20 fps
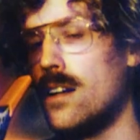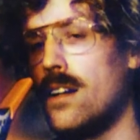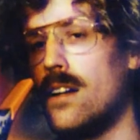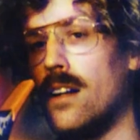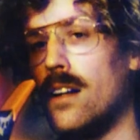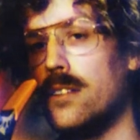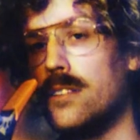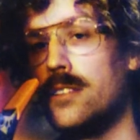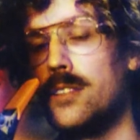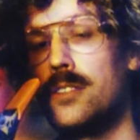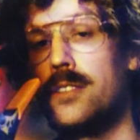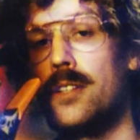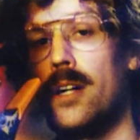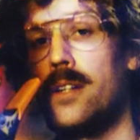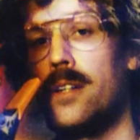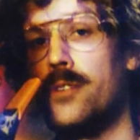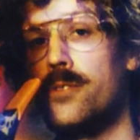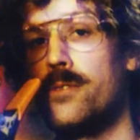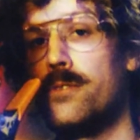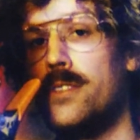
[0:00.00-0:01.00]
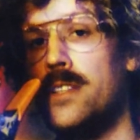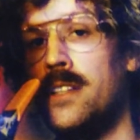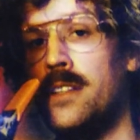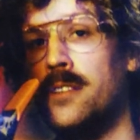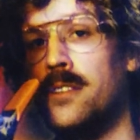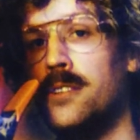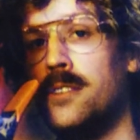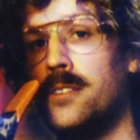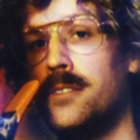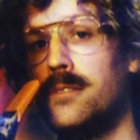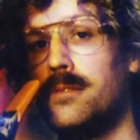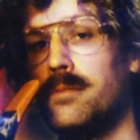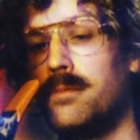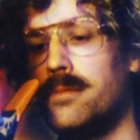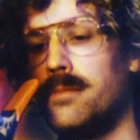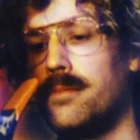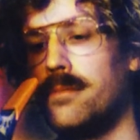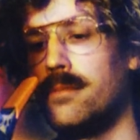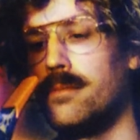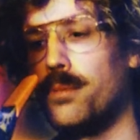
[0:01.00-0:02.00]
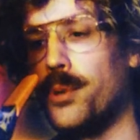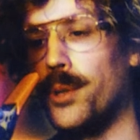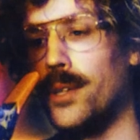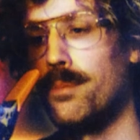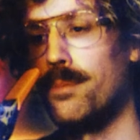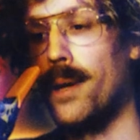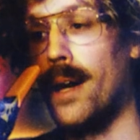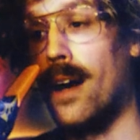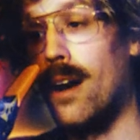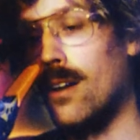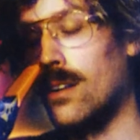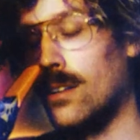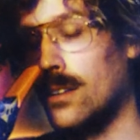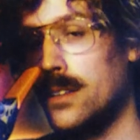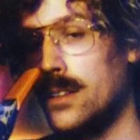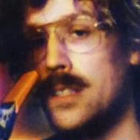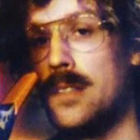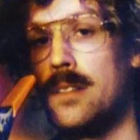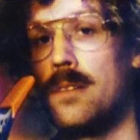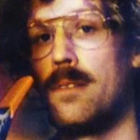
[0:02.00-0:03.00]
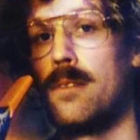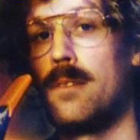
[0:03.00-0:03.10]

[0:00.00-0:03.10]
I was starting to feel pretty powerless.